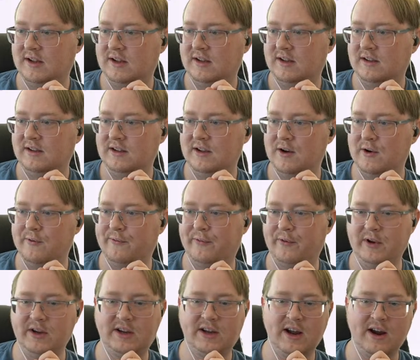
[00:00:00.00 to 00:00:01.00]
Yo,
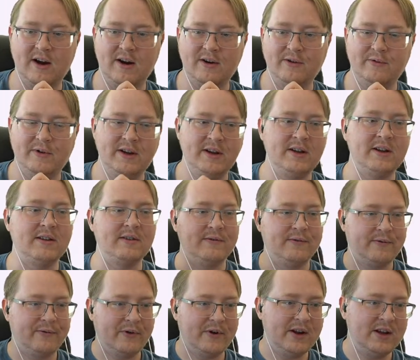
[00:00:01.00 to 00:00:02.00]
free Karen Reed.
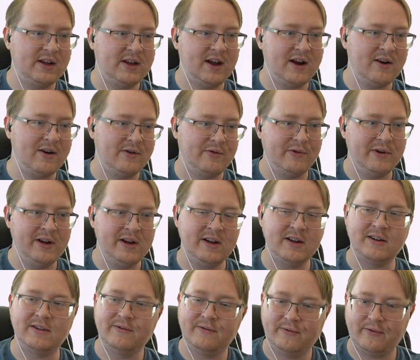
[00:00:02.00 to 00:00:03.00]
Free Karen
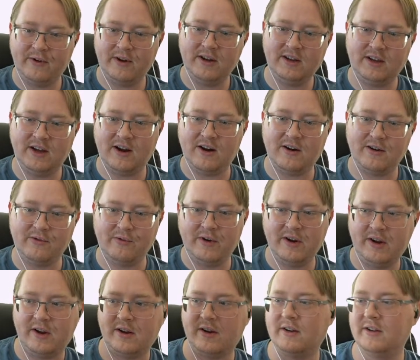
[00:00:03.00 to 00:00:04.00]
Reed. Free Karen
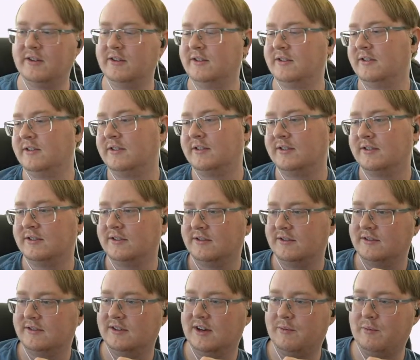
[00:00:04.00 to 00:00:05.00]
Reed.
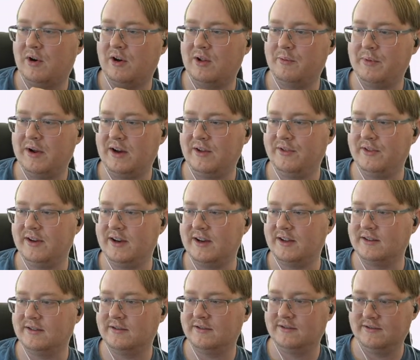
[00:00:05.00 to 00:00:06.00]
I'm all about
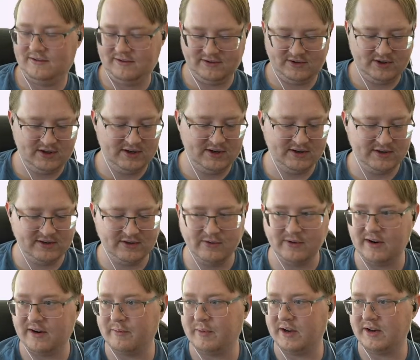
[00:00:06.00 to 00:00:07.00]
that. She didn't do it.
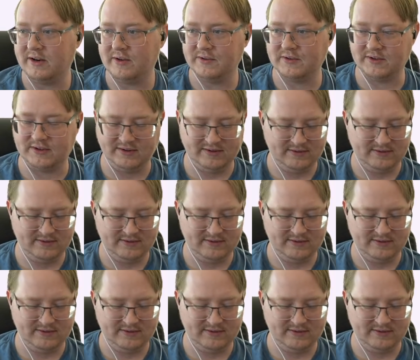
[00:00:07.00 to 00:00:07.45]
Everybody knows it.